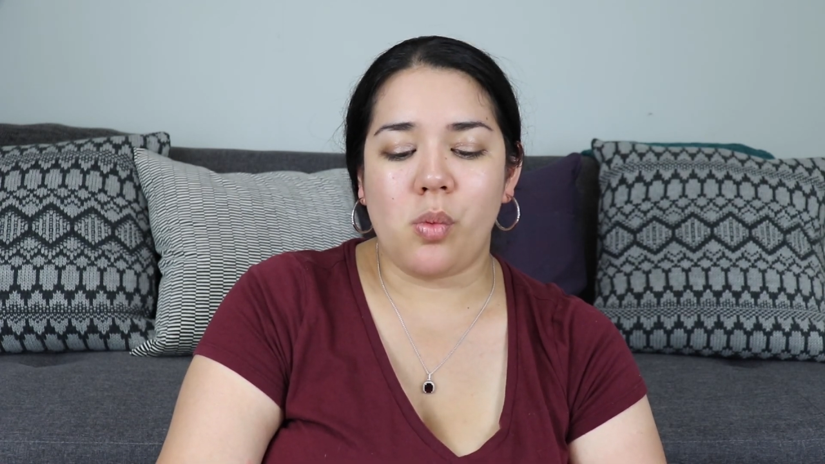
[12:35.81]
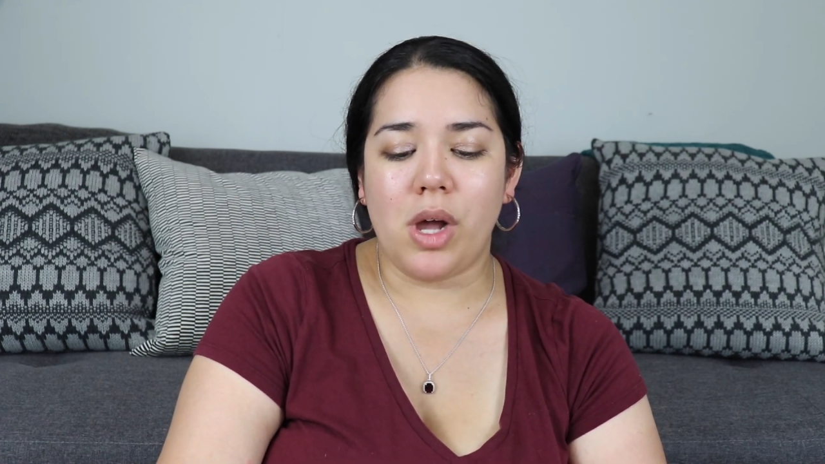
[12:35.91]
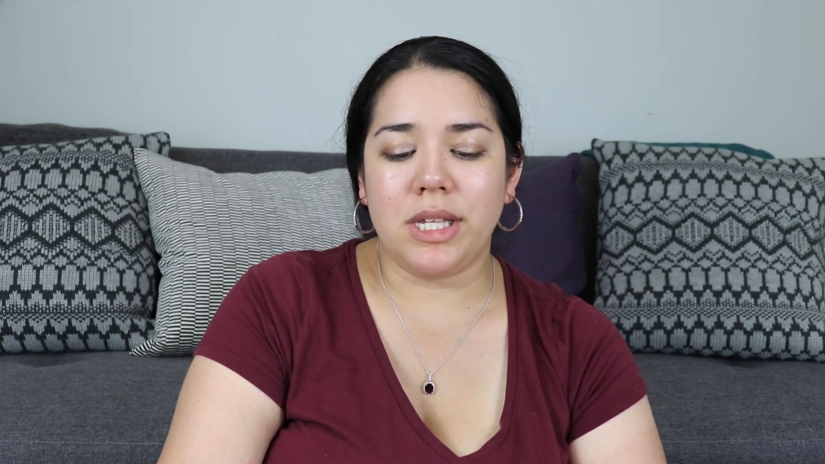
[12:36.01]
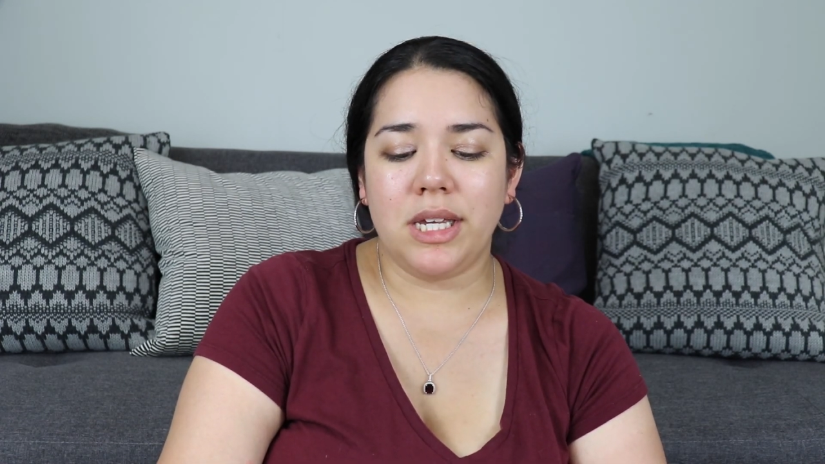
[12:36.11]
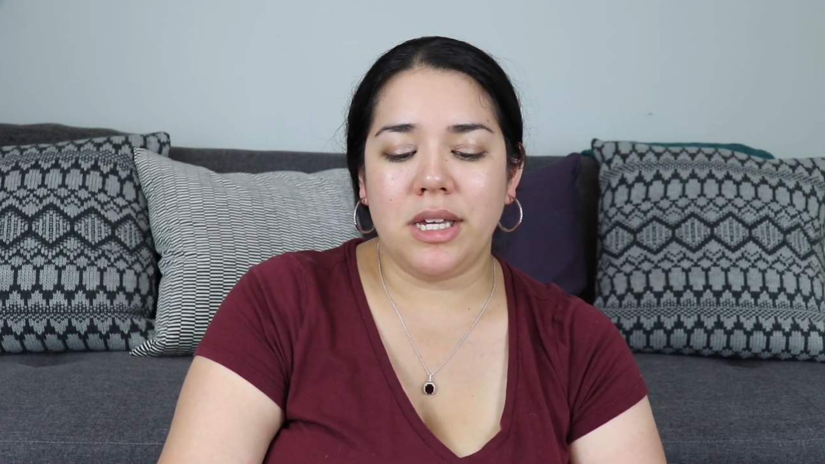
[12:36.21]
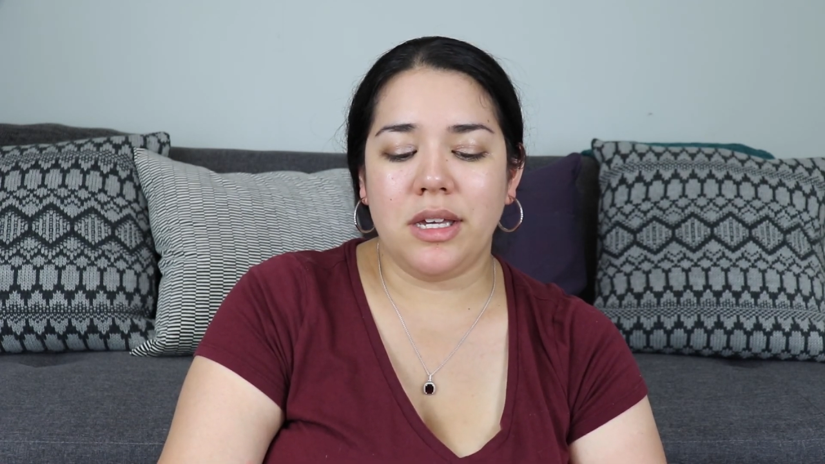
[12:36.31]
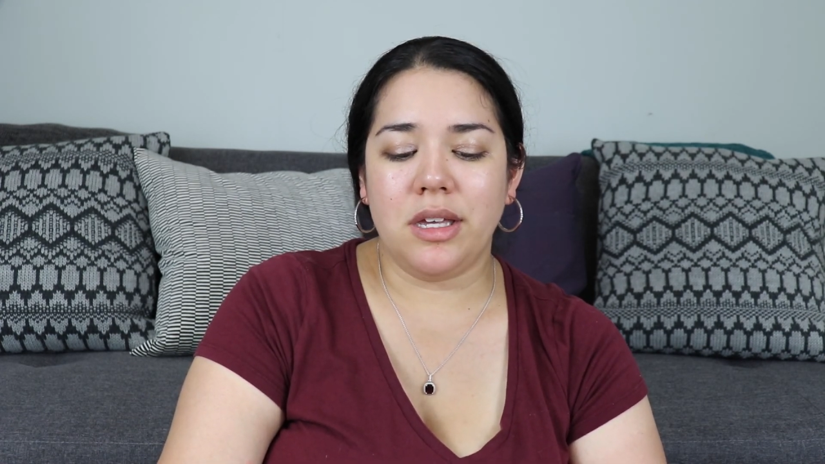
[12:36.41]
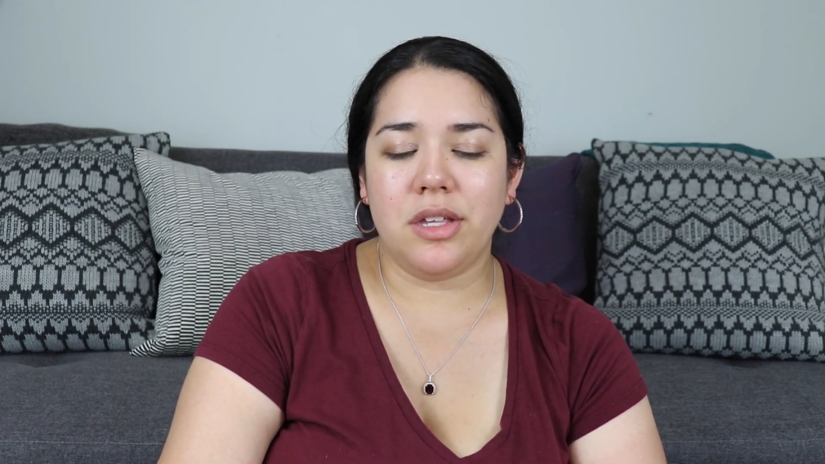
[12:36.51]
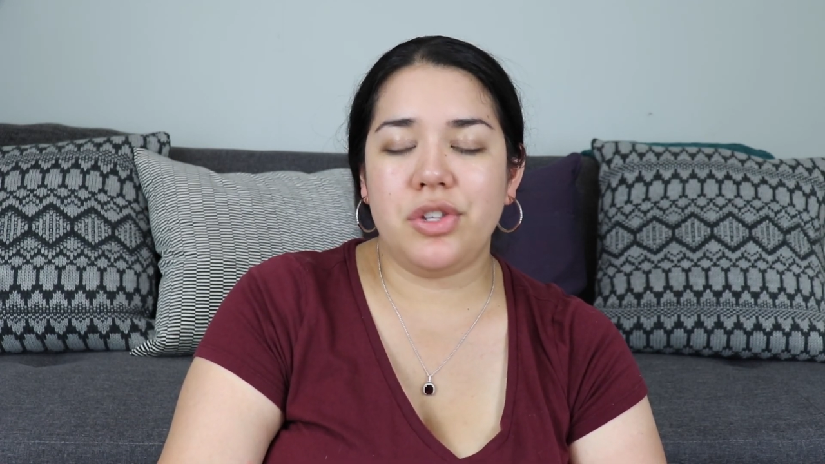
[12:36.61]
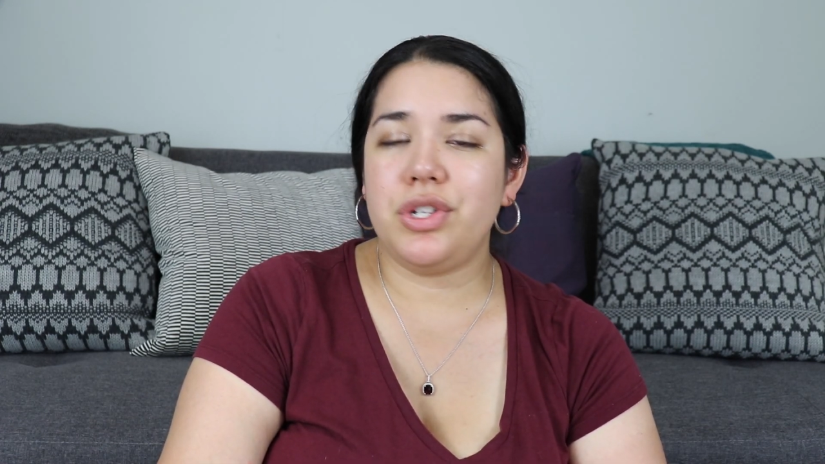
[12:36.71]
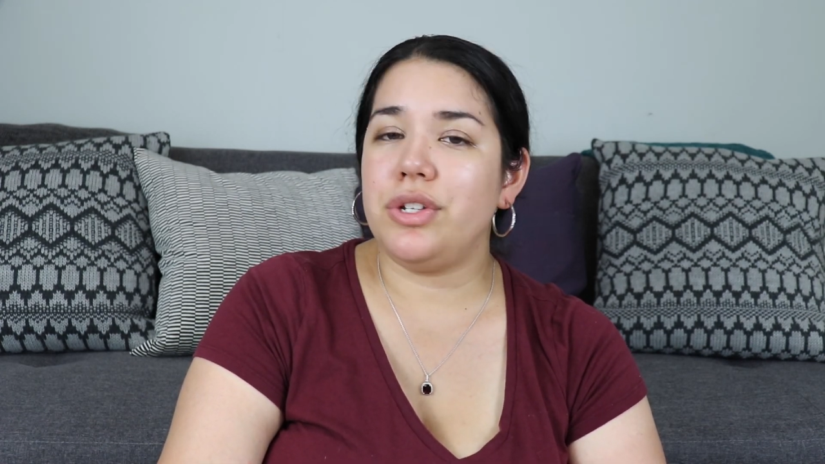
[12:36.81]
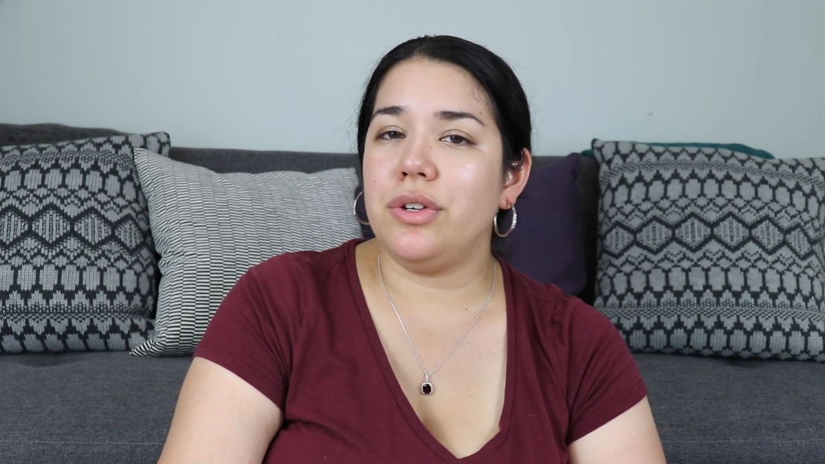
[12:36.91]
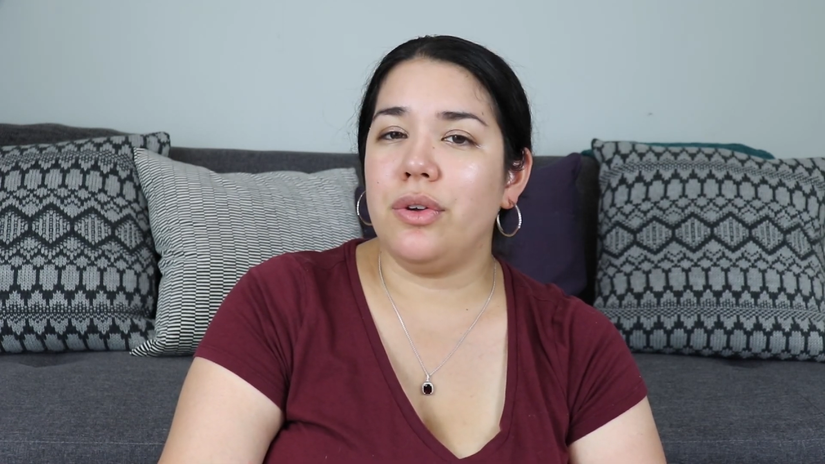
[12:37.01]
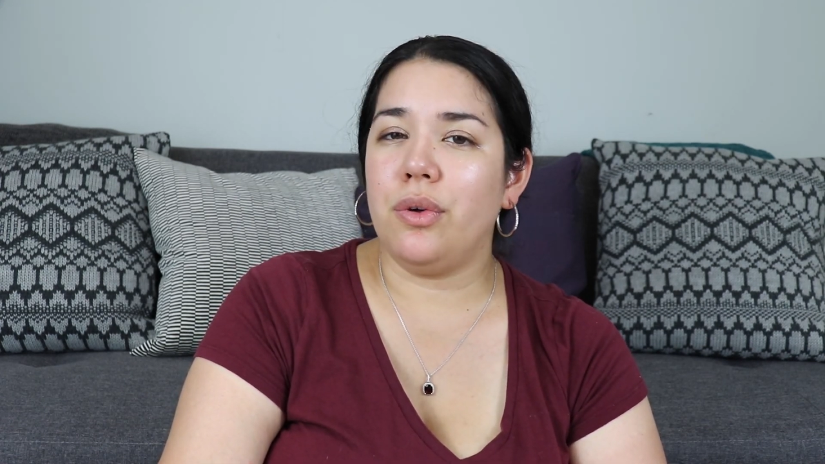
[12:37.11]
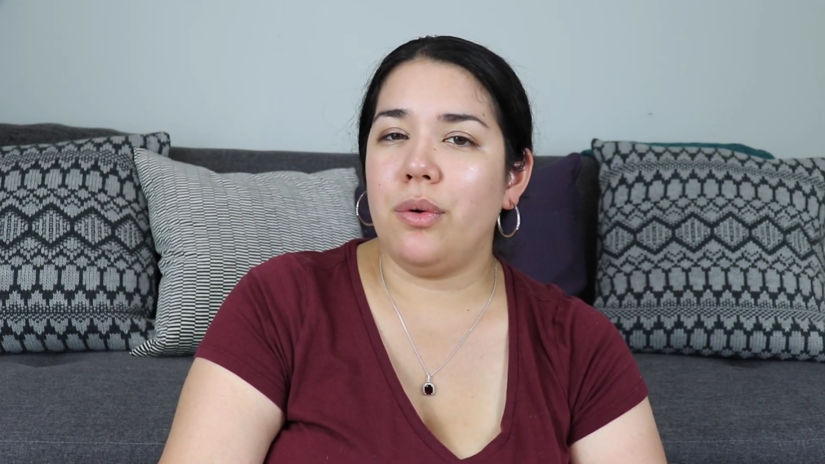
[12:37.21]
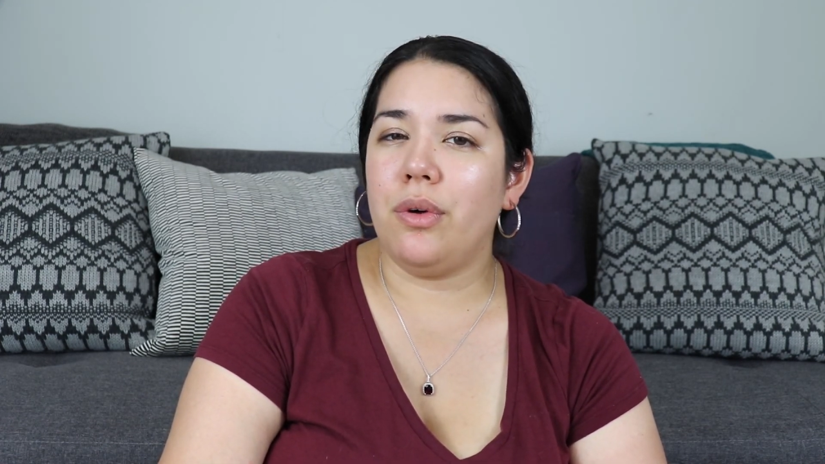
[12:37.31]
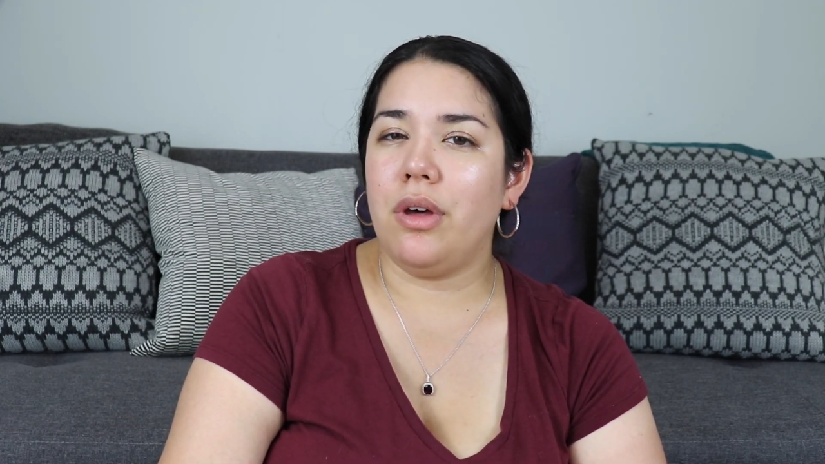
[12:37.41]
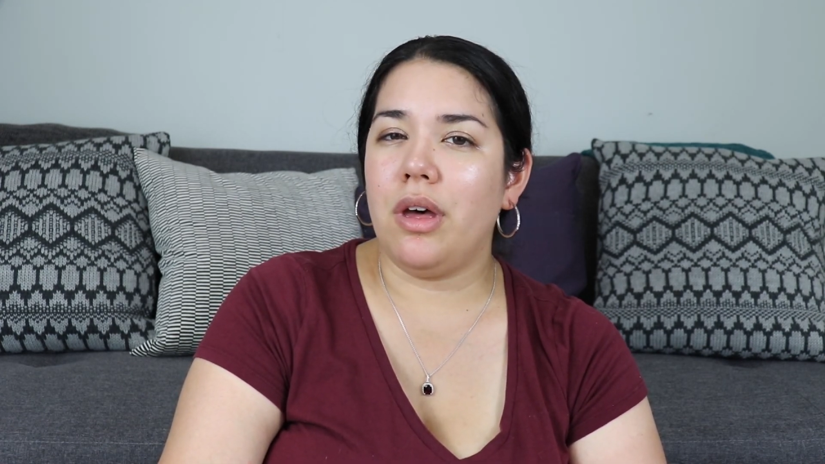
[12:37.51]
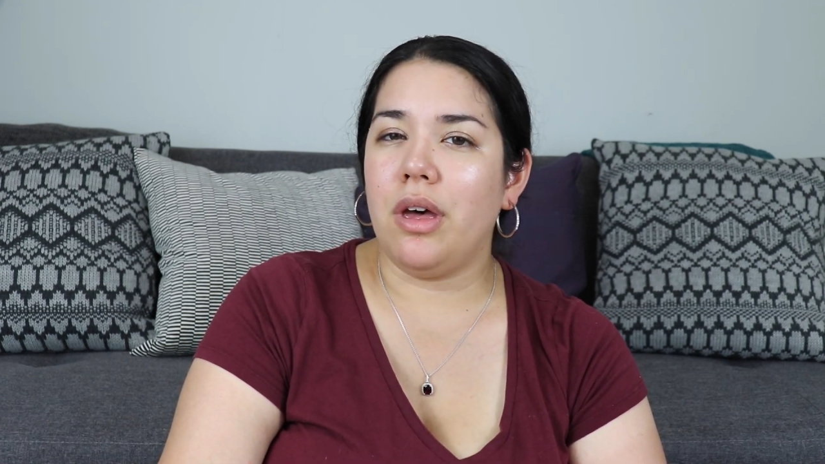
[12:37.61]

wanting to